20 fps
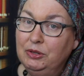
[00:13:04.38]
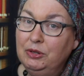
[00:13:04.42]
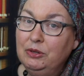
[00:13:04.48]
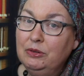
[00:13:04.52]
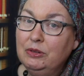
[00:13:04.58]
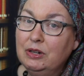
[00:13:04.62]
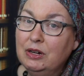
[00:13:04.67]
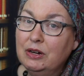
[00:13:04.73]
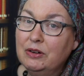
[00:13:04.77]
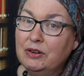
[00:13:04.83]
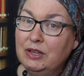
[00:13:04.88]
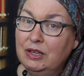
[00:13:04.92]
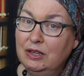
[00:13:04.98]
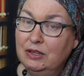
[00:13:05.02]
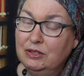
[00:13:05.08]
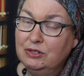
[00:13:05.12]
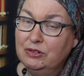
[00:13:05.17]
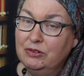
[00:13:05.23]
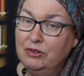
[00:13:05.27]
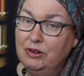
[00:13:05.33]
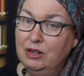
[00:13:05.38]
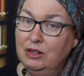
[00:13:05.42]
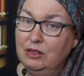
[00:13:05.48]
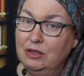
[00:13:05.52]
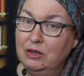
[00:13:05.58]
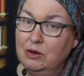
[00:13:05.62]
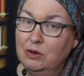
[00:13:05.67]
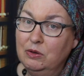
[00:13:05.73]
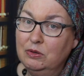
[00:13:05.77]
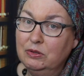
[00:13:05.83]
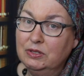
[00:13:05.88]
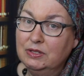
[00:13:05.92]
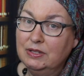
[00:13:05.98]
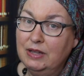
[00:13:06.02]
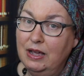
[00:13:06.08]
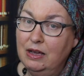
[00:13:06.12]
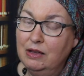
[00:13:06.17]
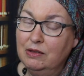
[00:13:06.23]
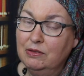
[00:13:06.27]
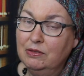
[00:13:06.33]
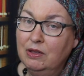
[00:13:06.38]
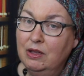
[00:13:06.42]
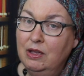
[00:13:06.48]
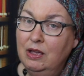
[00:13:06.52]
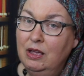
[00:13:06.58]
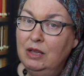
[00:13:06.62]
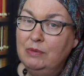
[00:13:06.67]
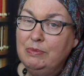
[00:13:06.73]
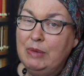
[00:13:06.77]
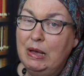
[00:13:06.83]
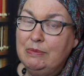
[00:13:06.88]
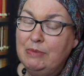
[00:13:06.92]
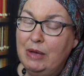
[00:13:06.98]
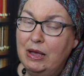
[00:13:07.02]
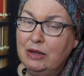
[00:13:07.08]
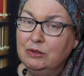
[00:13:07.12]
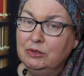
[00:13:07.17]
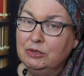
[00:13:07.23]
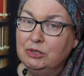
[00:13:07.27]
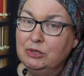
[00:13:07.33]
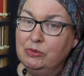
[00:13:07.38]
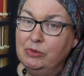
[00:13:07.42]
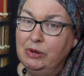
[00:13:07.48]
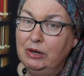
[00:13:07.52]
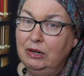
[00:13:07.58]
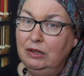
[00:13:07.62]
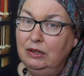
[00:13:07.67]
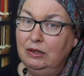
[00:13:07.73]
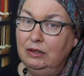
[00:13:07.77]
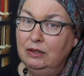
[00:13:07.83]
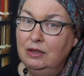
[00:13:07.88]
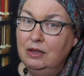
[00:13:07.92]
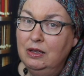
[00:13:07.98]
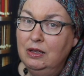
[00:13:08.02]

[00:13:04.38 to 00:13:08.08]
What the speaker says: Culinary History in the Old South by Michael Twitty,